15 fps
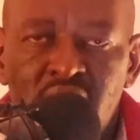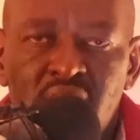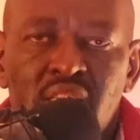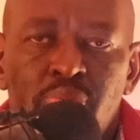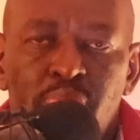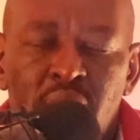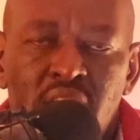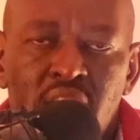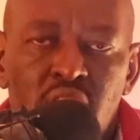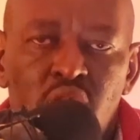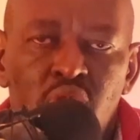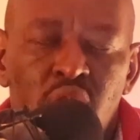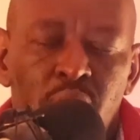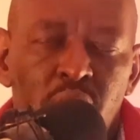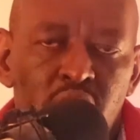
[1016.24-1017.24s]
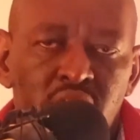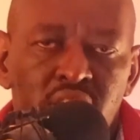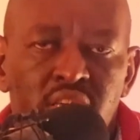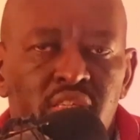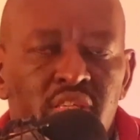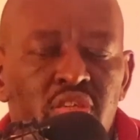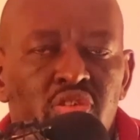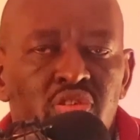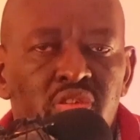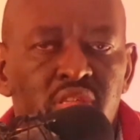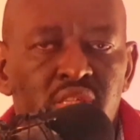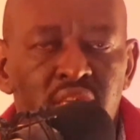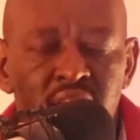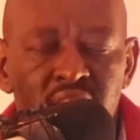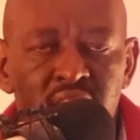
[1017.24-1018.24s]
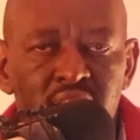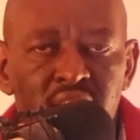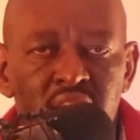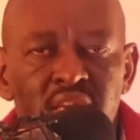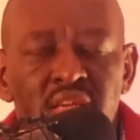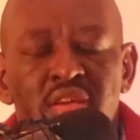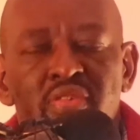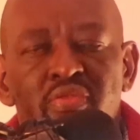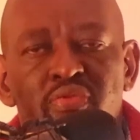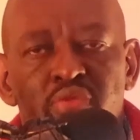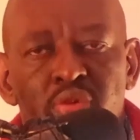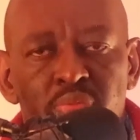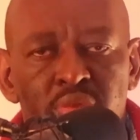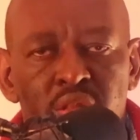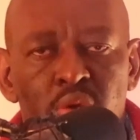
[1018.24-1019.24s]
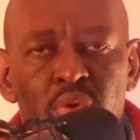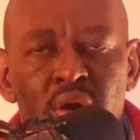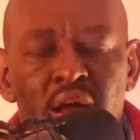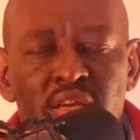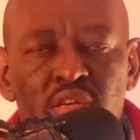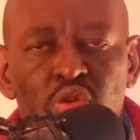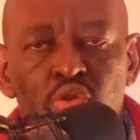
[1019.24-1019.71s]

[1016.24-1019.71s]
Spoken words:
this particular monetization strategy from the word